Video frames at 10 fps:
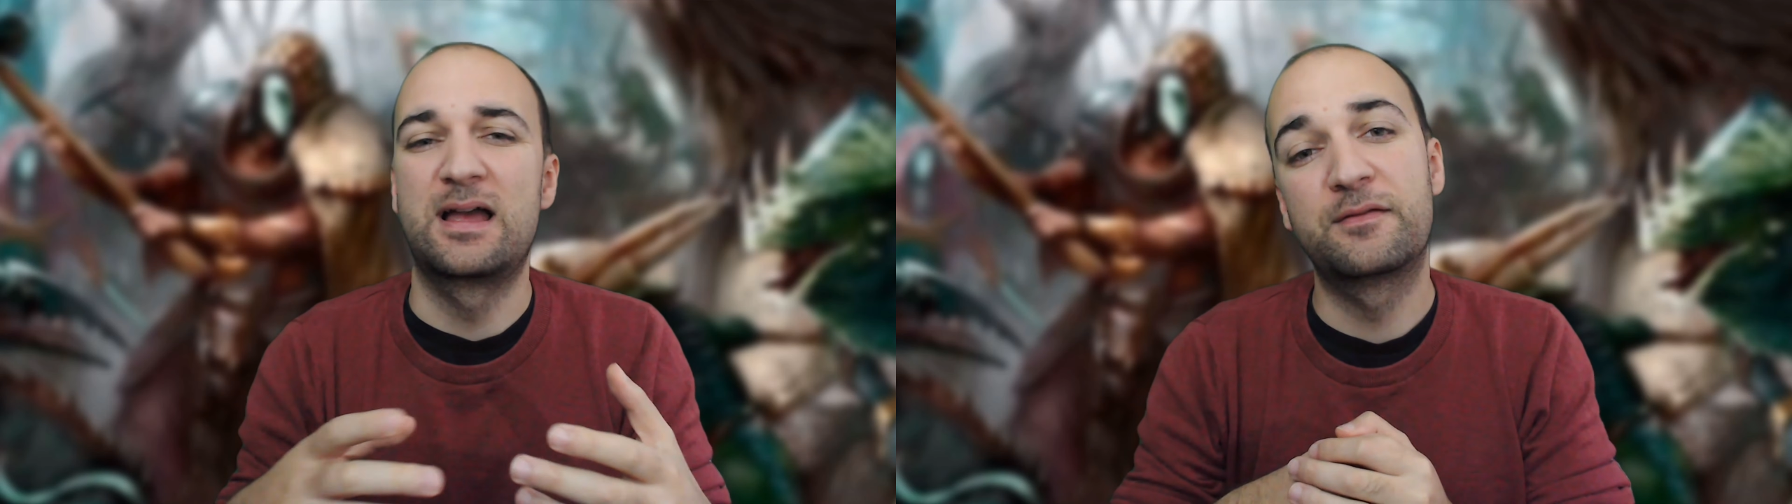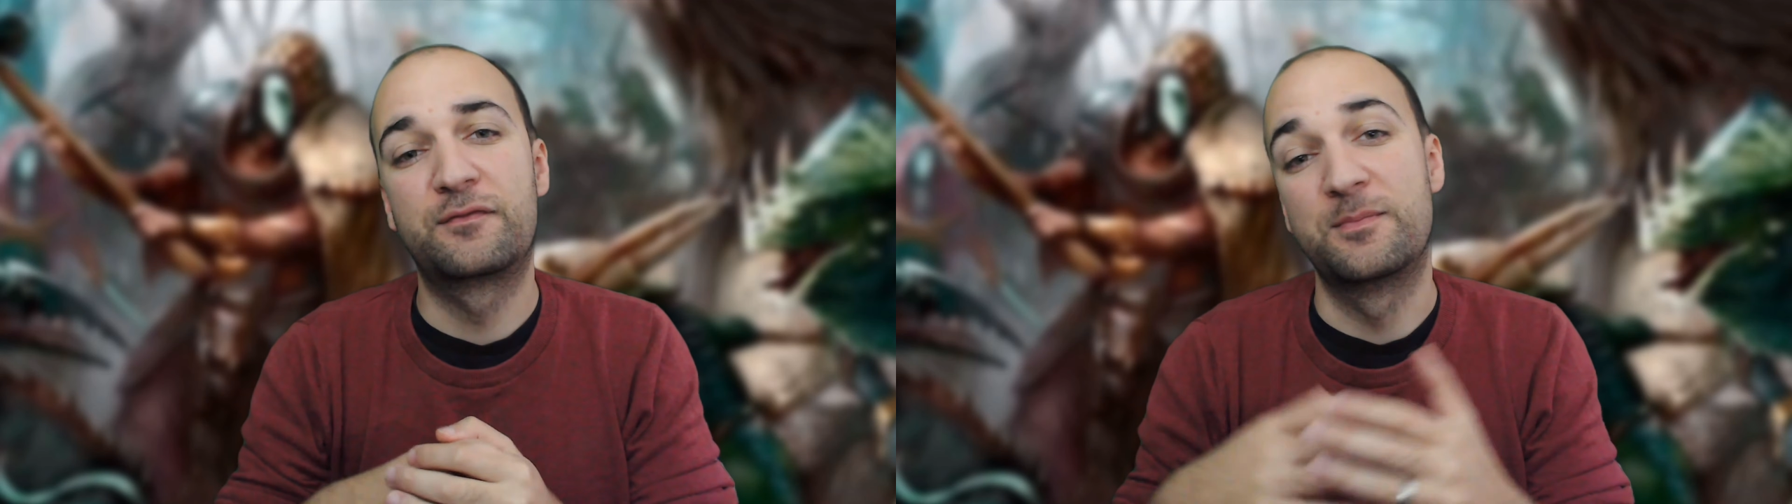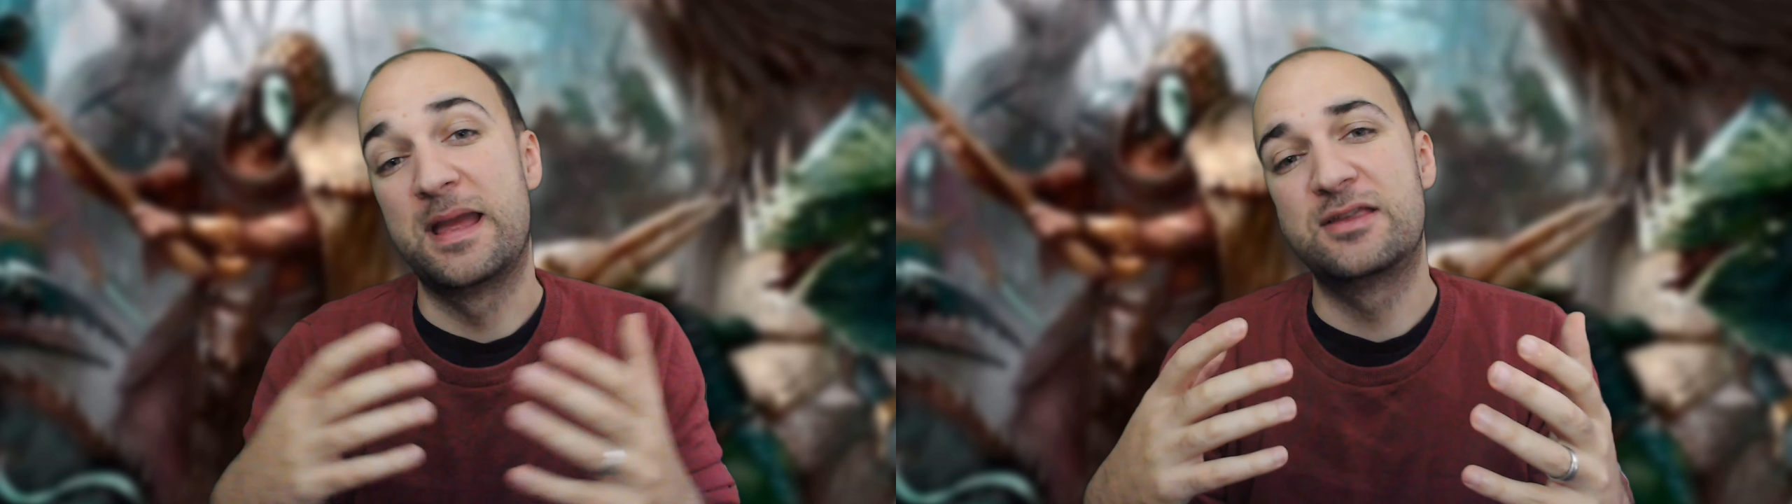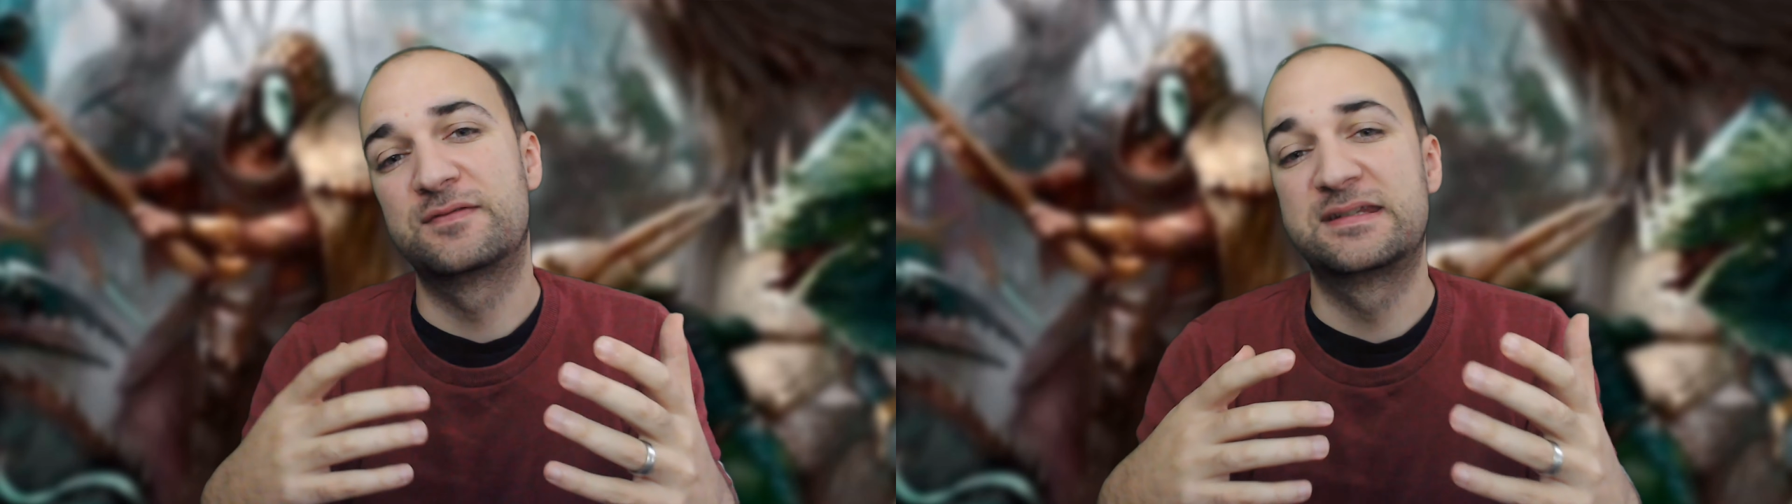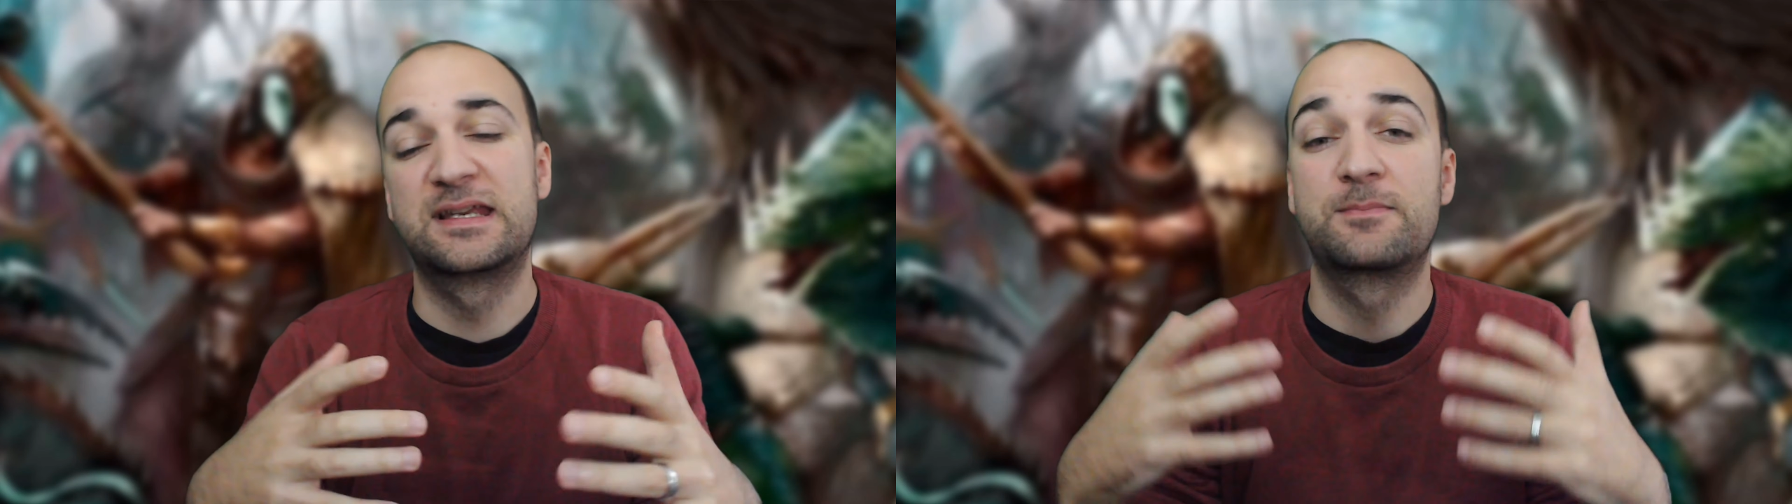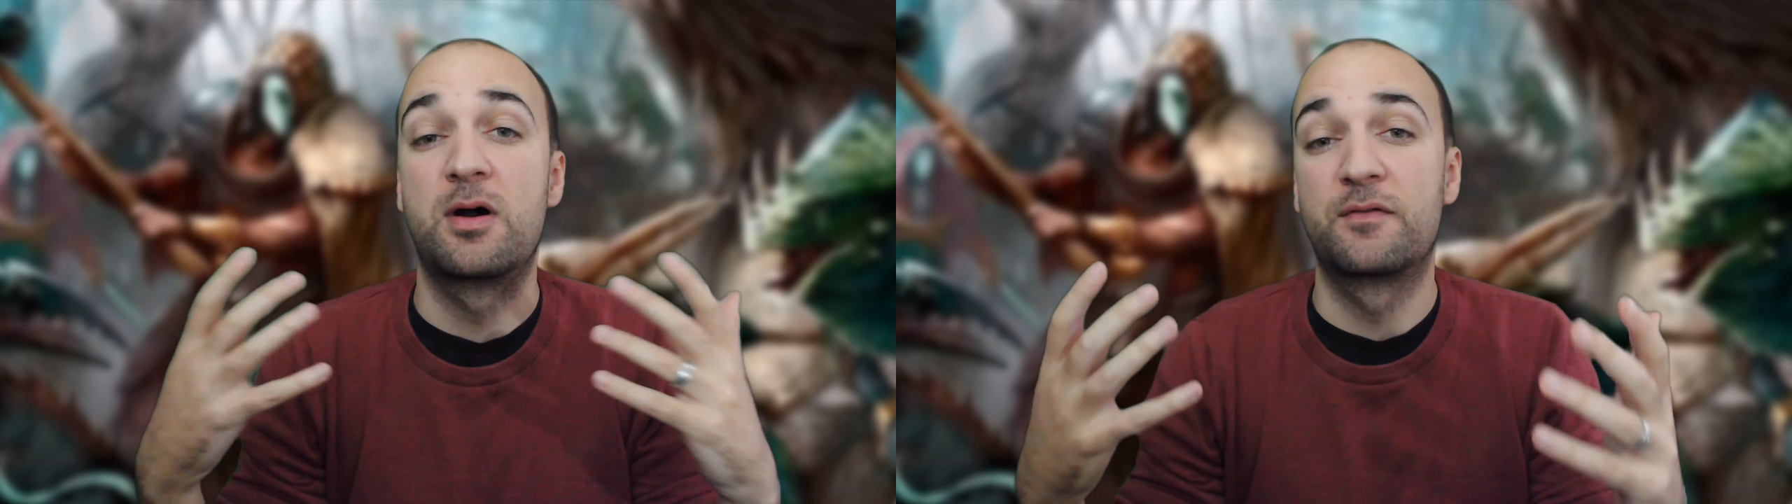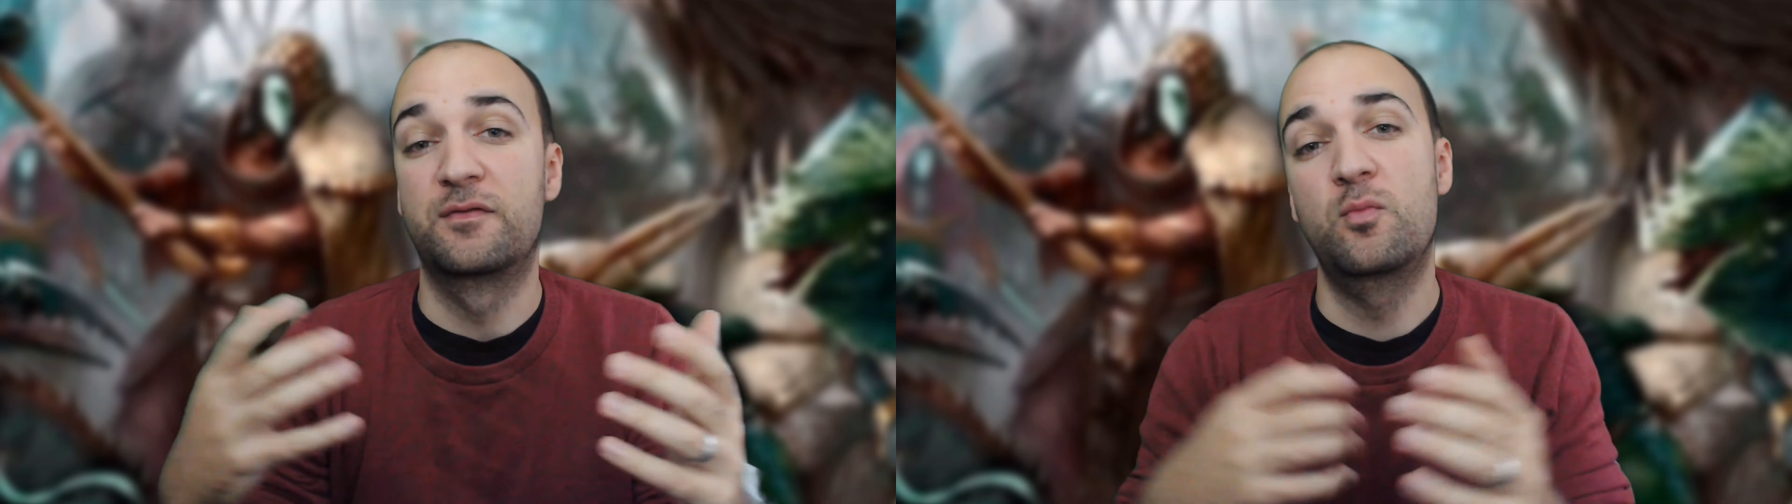either from Age of Sigmar,